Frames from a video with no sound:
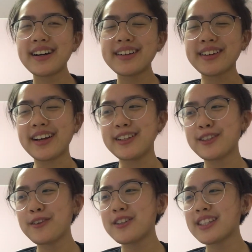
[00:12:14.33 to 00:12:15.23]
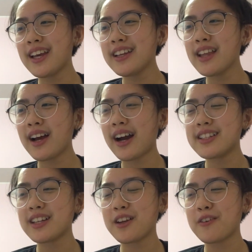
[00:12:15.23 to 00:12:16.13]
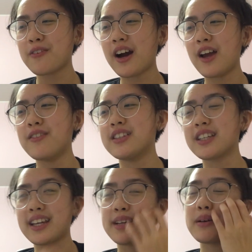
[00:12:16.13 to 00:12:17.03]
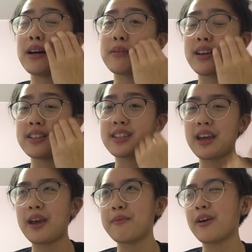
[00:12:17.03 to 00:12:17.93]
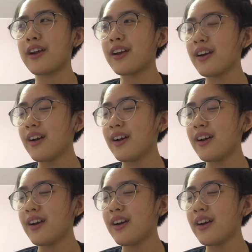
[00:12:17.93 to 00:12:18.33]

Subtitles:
Okay, so you're saying that Identity 5 is a kid's game, right?